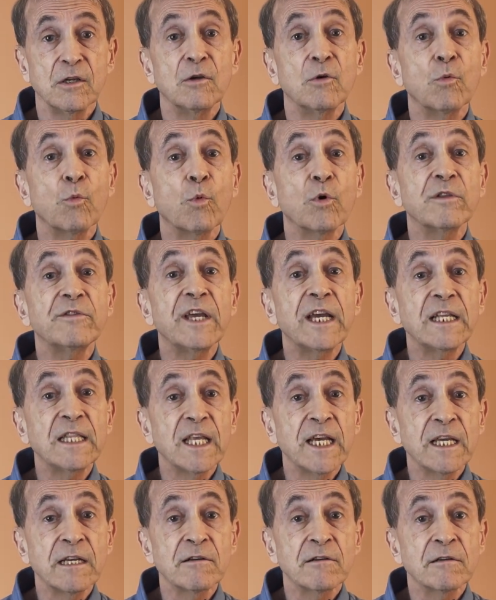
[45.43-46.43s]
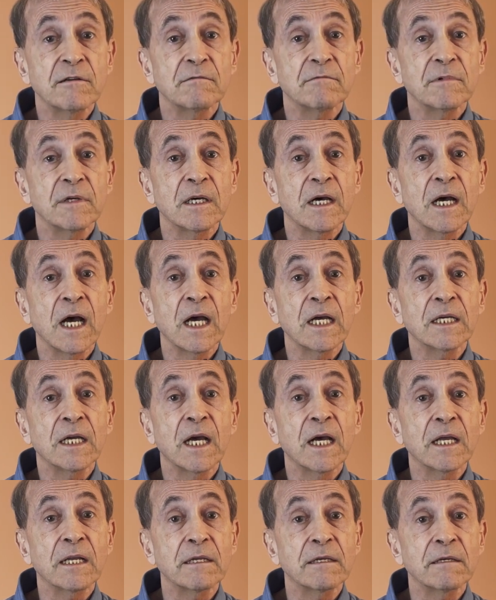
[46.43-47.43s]
One day later, I
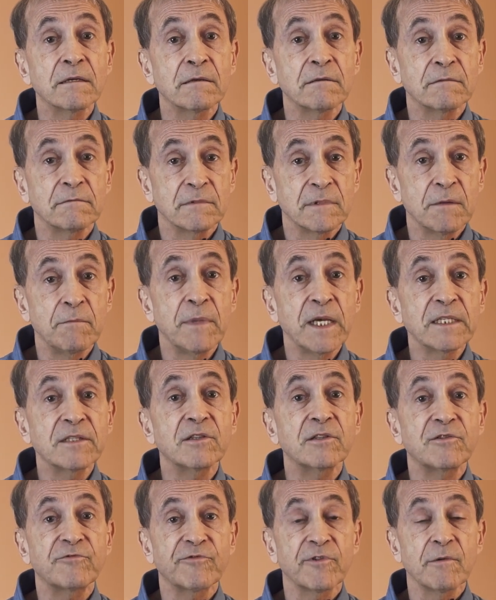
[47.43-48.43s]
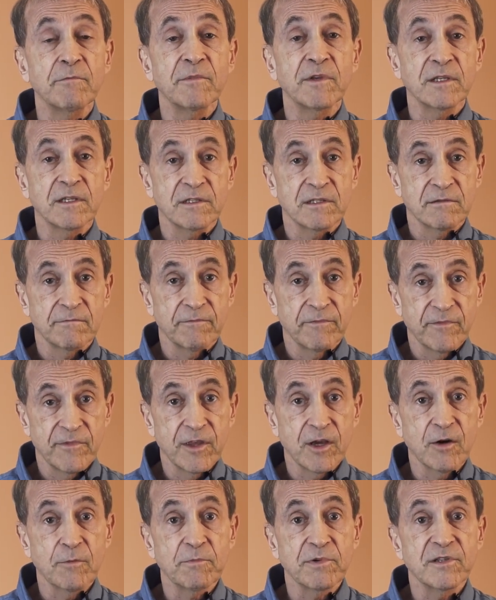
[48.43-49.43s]
got a message from this
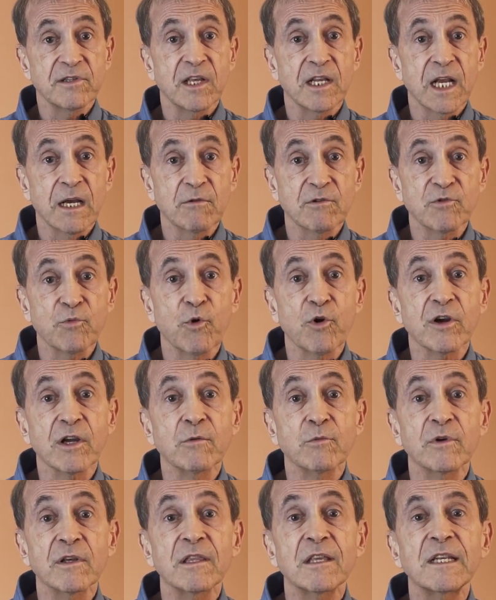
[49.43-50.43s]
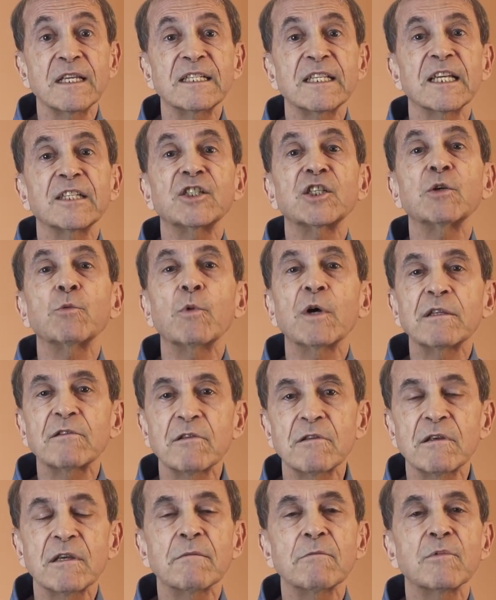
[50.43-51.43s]
therapist that I was working with, and he said she went to
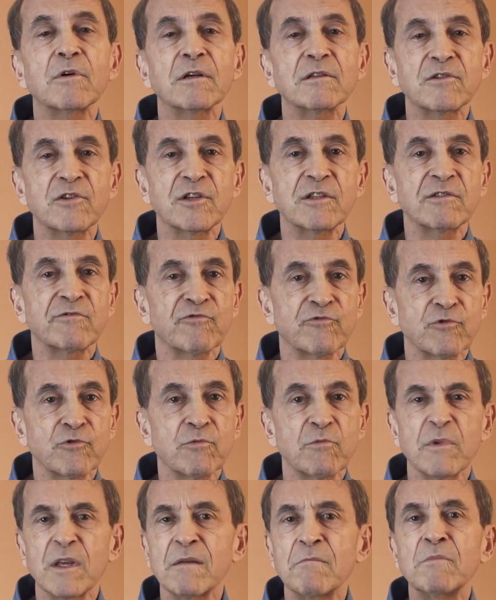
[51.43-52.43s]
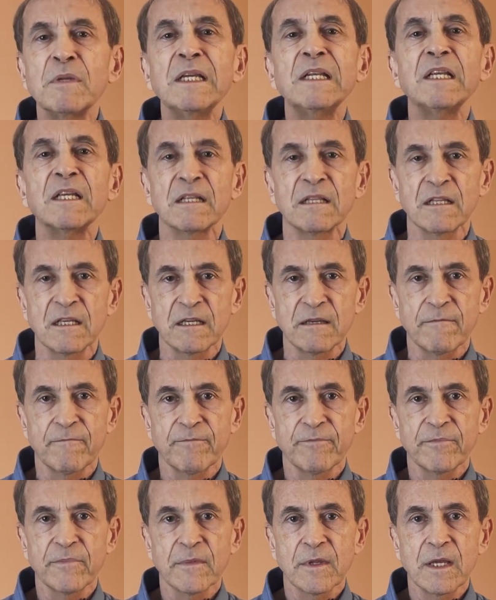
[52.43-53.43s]
the emergency room immediately
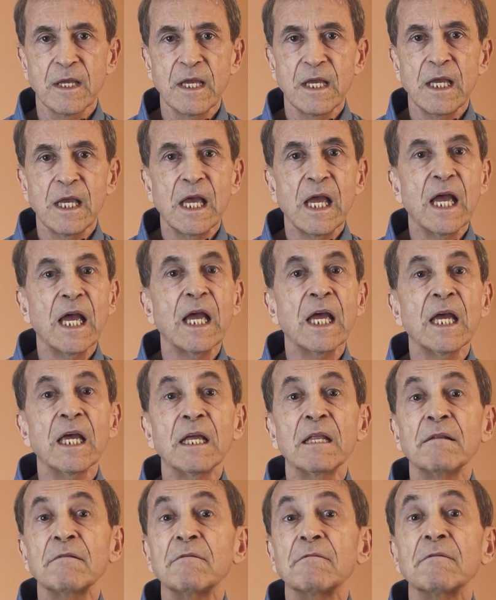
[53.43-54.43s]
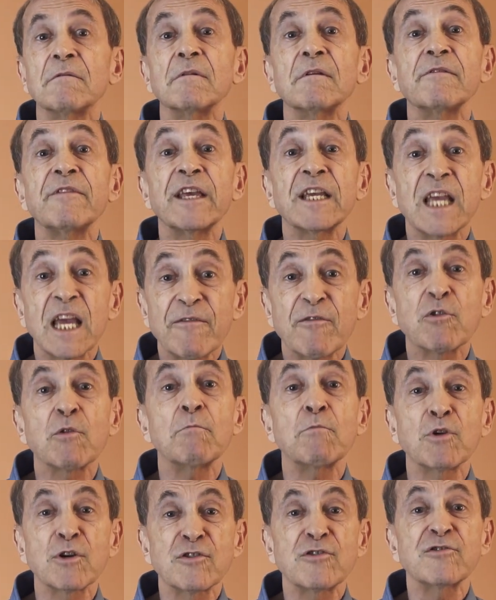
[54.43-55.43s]
and they gave her
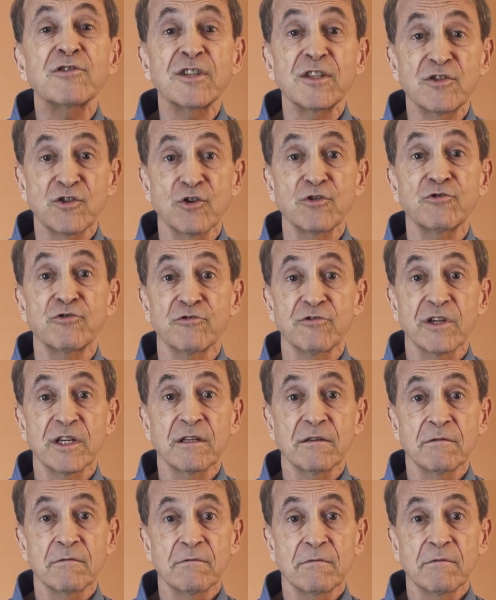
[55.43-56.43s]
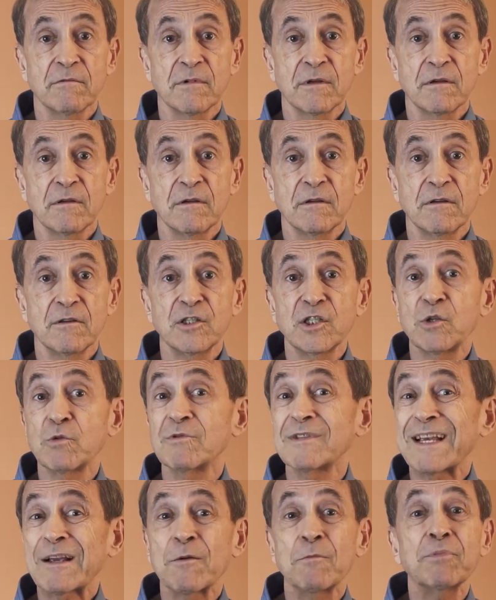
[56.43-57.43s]
emergency surgery. She was
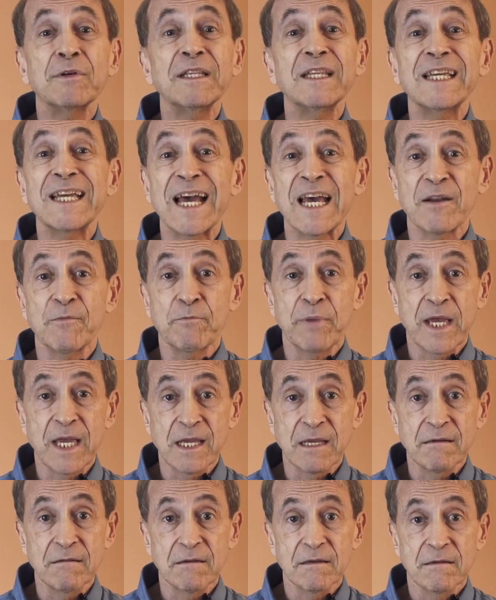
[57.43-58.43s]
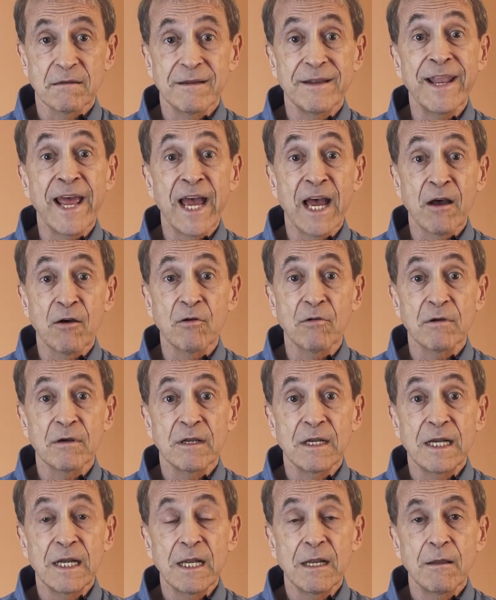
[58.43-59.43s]
completely out of pain now,
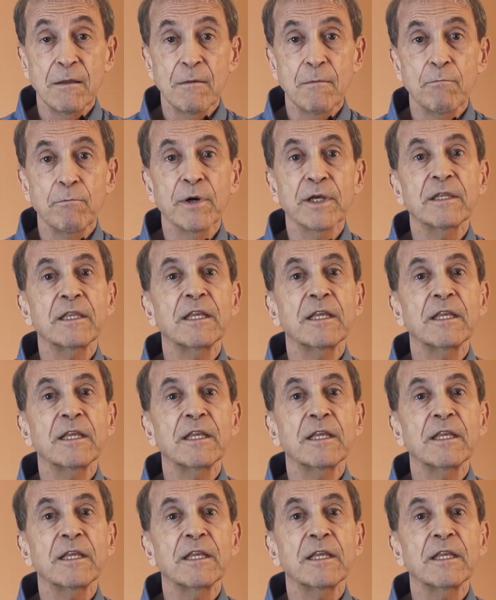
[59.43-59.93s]
but